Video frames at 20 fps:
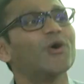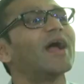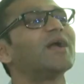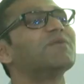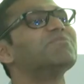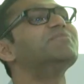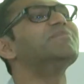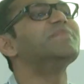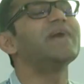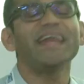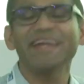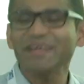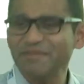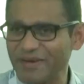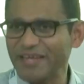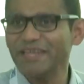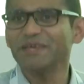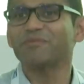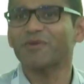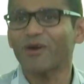had
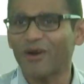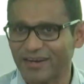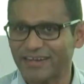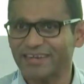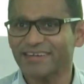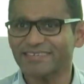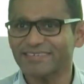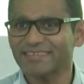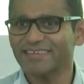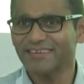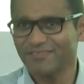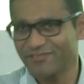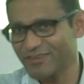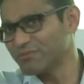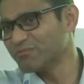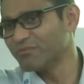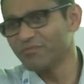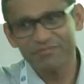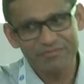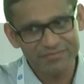many products with
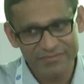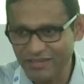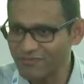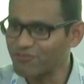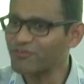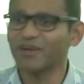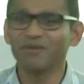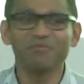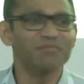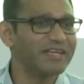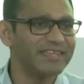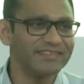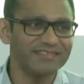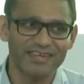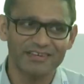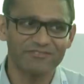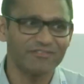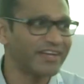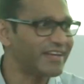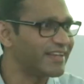different means
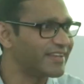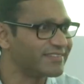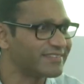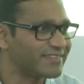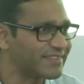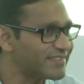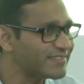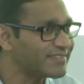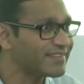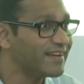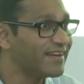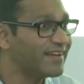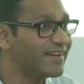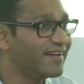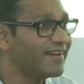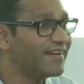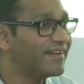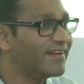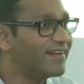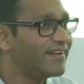and variances
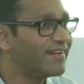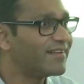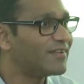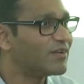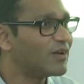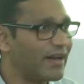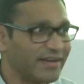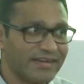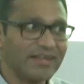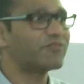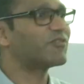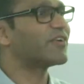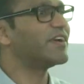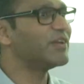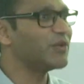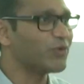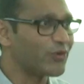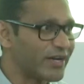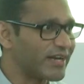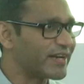and
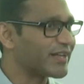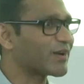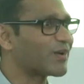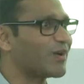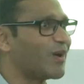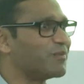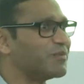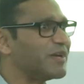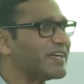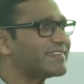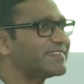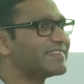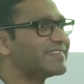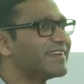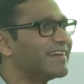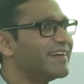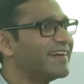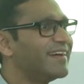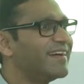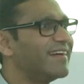different unit economics,
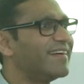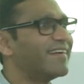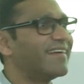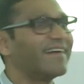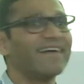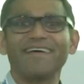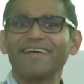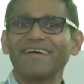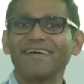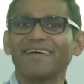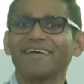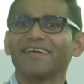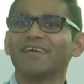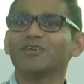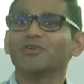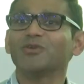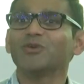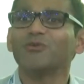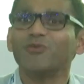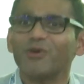
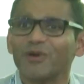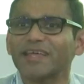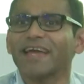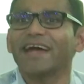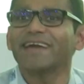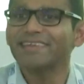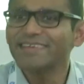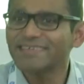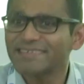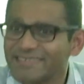you would get the